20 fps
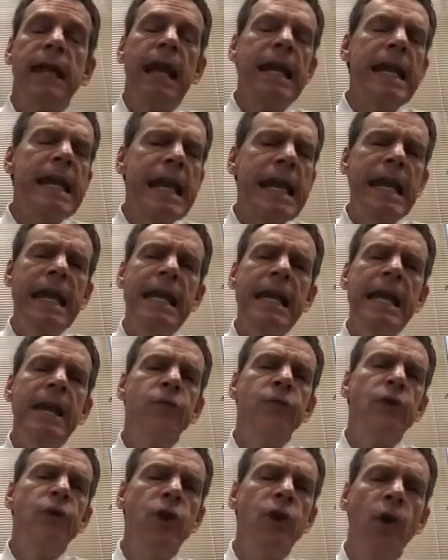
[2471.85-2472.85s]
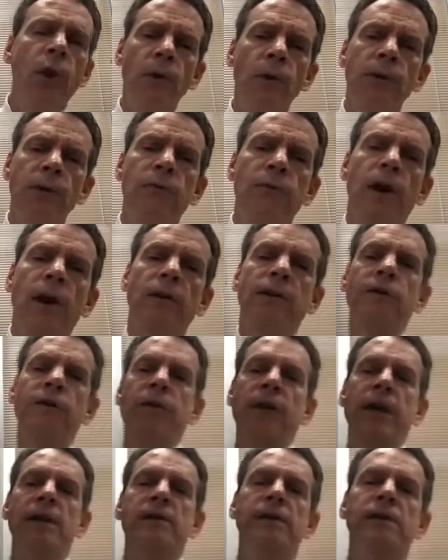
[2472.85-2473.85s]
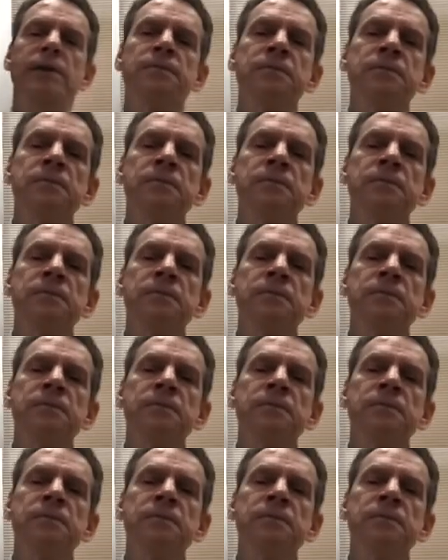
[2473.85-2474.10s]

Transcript: And again, the goal of all of this